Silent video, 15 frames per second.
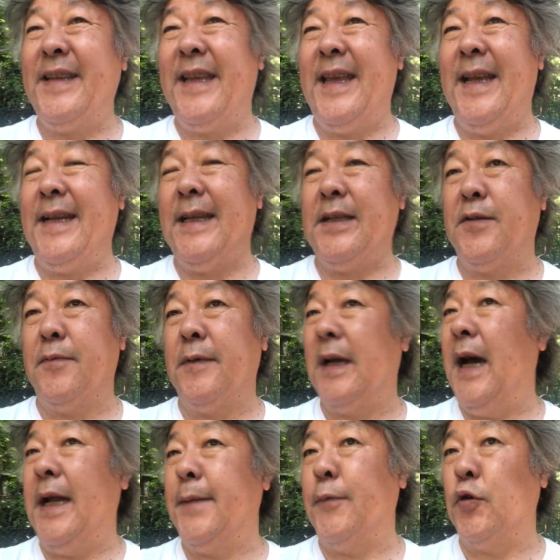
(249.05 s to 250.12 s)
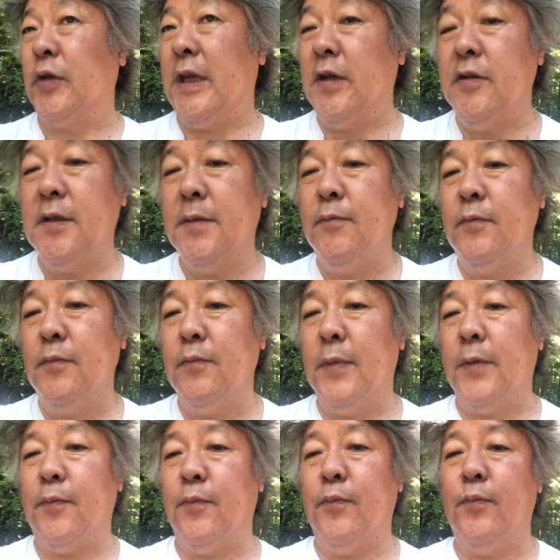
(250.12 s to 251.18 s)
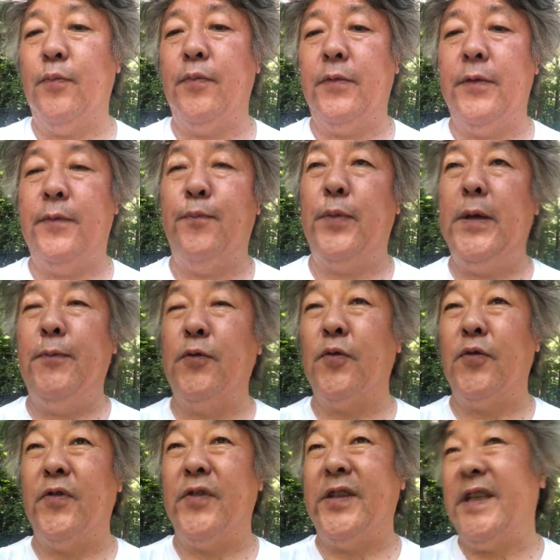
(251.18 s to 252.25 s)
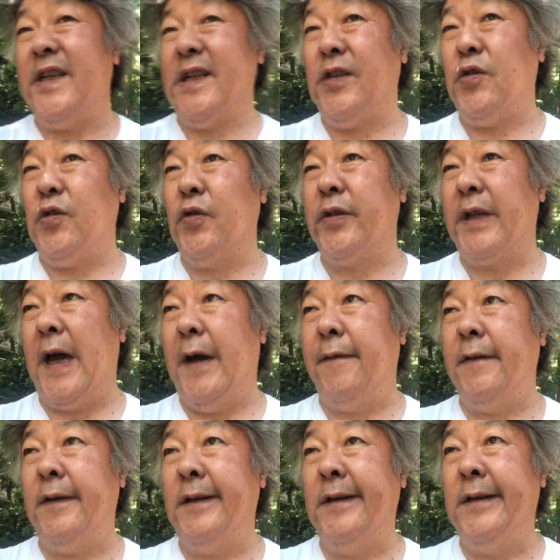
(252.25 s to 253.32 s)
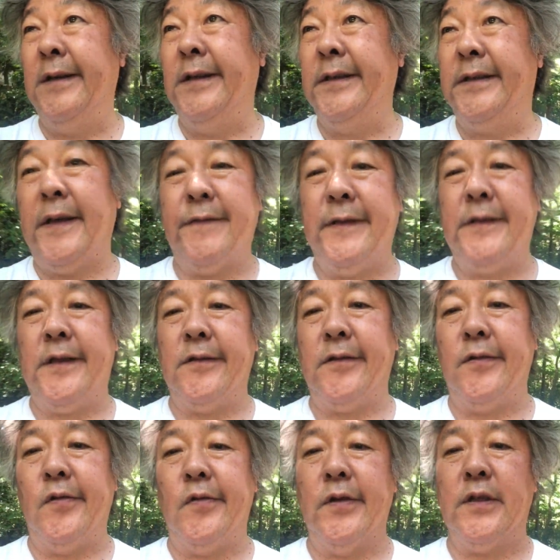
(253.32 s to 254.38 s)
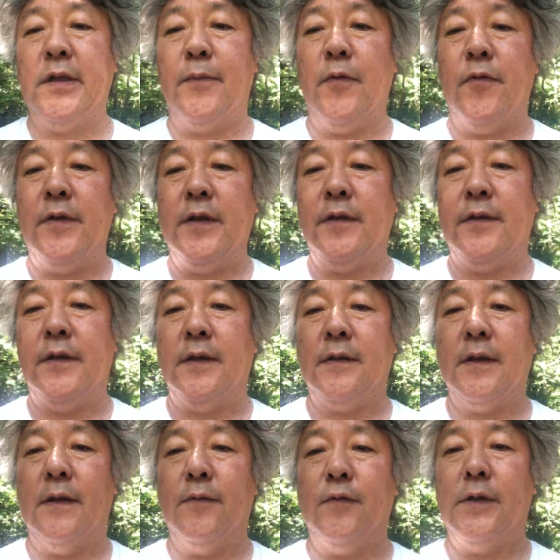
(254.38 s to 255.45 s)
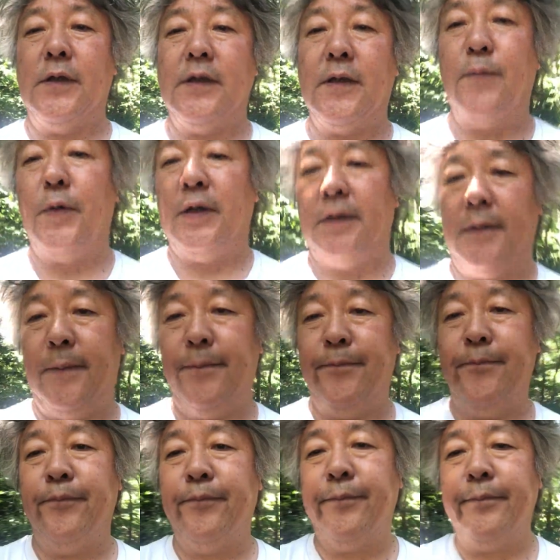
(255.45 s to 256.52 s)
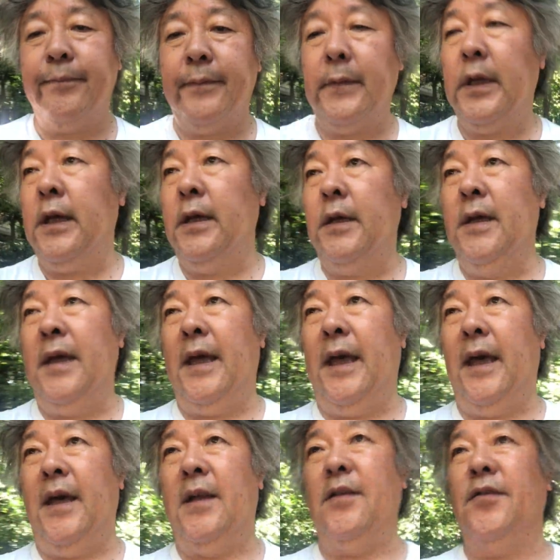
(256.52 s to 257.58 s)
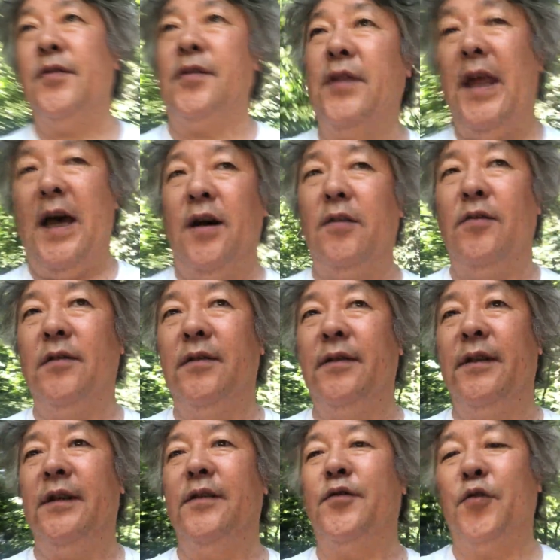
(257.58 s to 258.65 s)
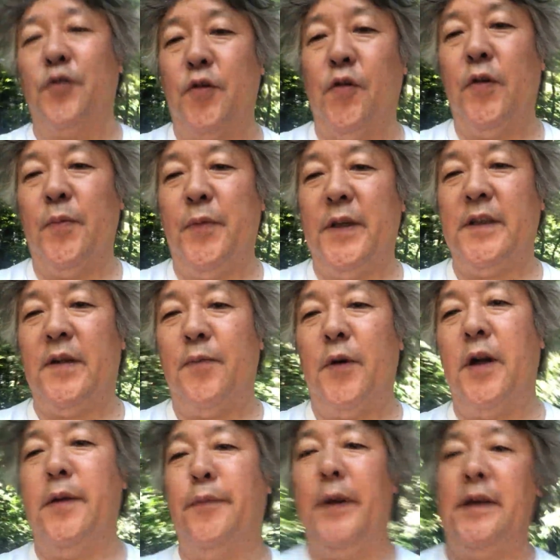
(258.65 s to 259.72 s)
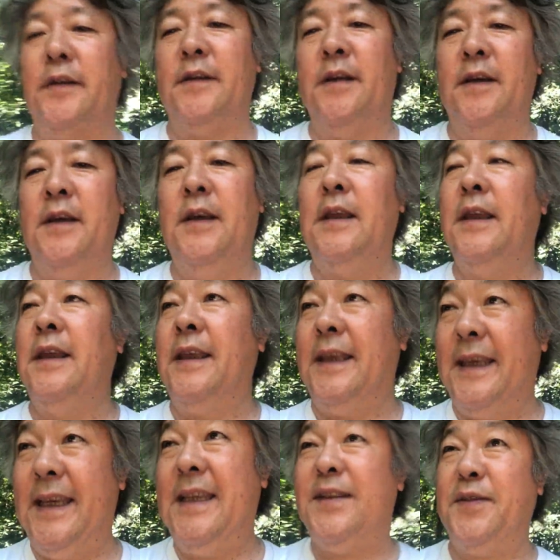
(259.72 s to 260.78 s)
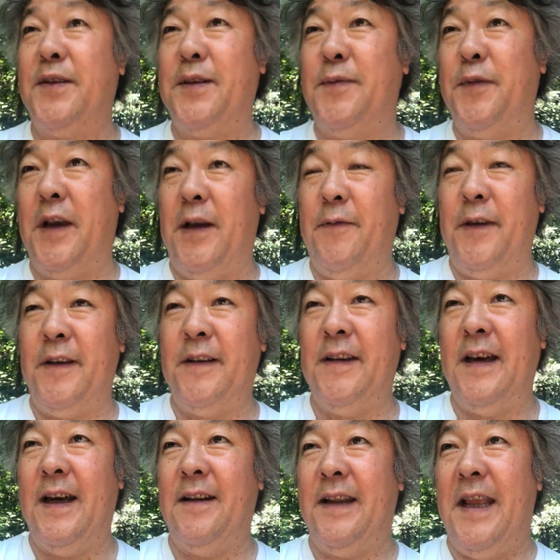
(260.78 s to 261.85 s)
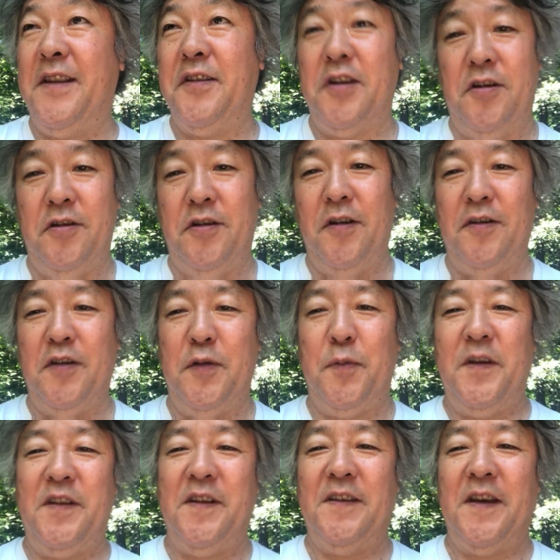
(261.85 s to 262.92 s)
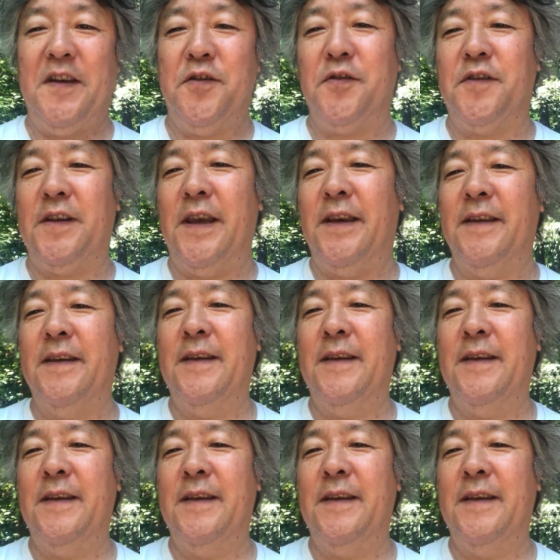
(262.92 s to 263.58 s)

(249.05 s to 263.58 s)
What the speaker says: areas of animal kingdom. But people generally do not have sufficient knowledge about these things, and which is a pity. And now the Tokyo Olympics and Paralympics is becoming an endangered species, I should say,